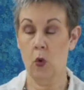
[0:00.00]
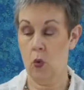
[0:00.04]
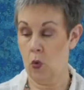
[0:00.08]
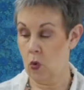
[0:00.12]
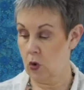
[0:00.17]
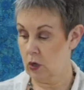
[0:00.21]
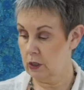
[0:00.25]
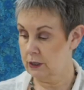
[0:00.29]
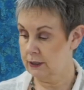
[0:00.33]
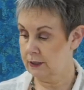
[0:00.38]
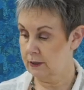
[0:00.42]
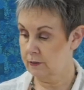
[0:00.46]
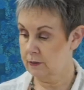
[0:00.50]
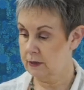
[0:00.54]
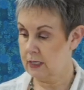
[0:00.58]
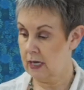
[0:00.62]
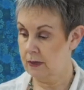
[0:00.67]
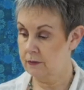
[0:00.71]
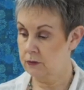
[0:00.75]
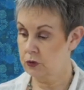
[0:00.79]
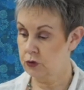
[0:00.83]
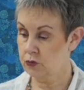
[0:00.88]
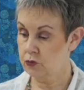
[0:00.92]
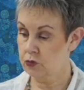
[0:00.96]
or
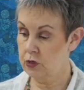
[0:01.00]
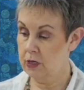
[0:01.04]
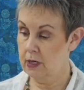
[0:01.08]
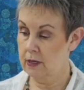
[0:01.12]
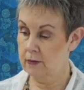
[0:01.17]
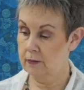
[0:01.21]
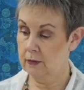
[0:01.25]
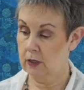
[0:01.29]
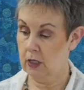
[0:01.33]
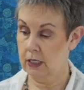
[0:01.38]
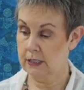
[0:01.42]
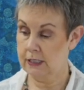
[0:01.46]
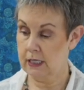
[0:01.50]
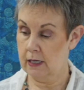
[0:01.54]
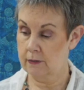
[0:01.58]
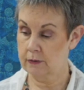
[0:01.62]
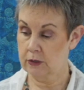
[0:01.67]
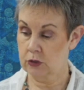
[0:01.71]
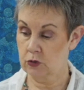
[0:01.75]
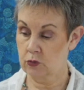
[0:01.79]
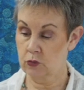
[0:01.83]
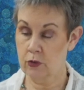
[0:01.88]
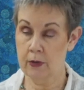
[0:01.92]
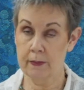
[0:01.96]
sometimes trim, a lot of times
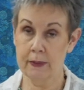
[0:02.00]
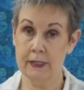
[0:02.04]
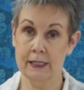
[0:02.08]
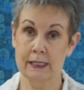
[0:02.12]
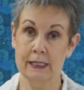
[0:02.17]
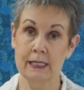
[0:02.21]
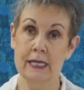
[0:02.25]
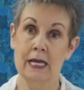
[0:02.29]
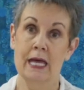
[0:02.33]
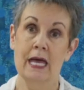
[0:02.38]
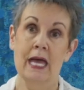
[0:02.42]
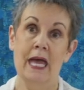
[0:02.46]
it's ribbon,